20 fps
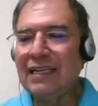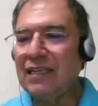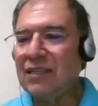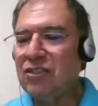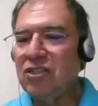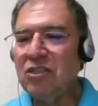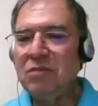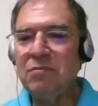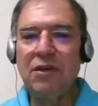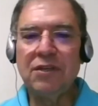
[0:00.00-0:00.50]

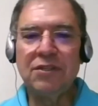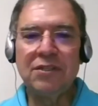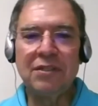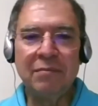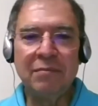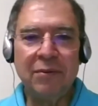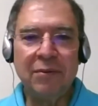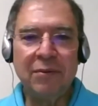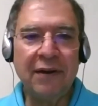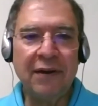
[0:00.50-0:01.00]
say the two
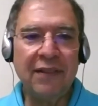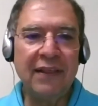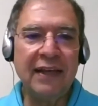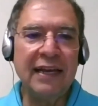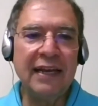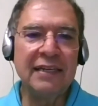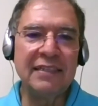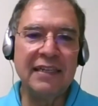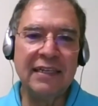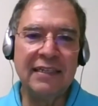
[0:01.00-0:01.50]
most
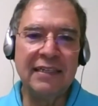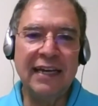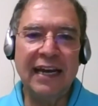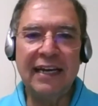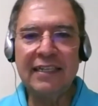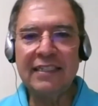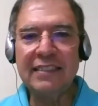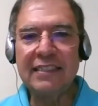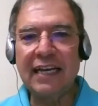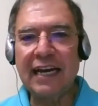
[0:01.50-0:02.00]
important things
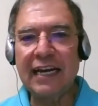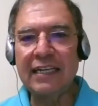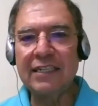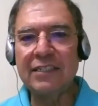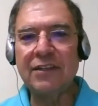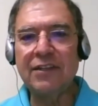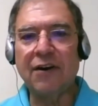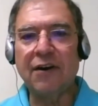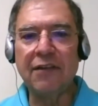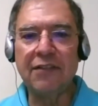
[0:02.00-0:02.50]
in data
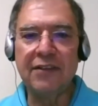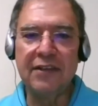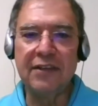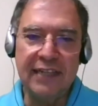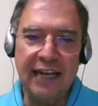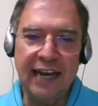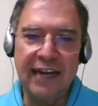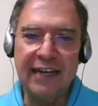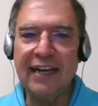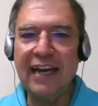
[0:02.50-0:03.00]
science
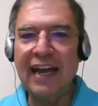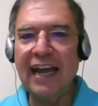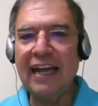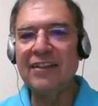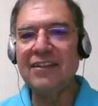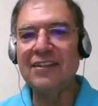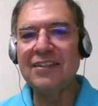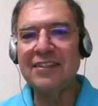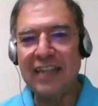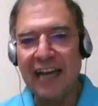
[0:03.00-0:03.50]
are the
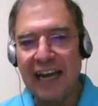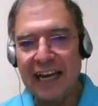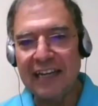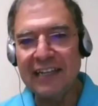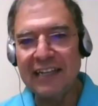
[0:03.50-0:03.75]
data and the